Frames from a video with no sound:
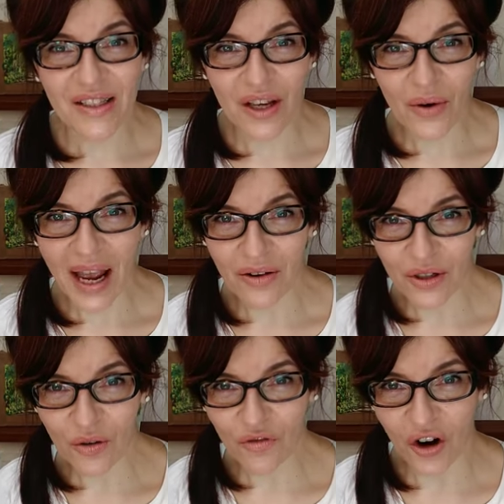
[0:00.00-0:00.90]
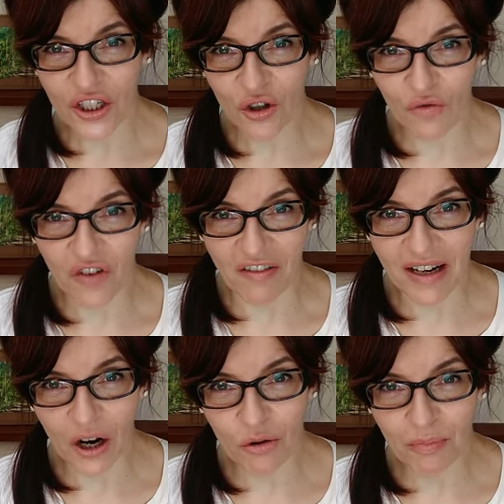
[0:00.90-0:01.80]
So, how do you find your
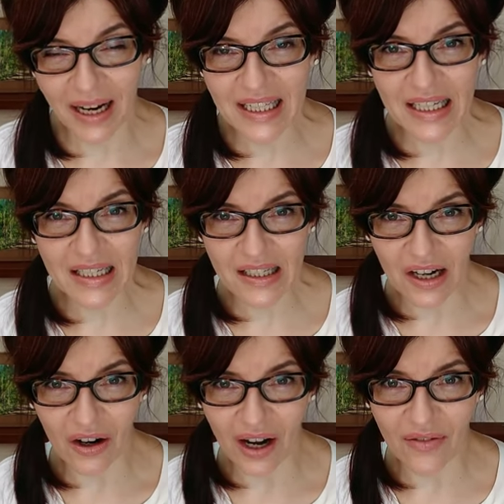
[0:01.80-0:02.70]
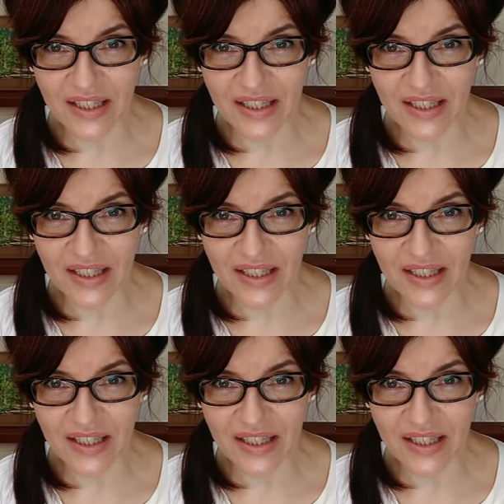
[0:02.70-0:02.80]
very own painting style?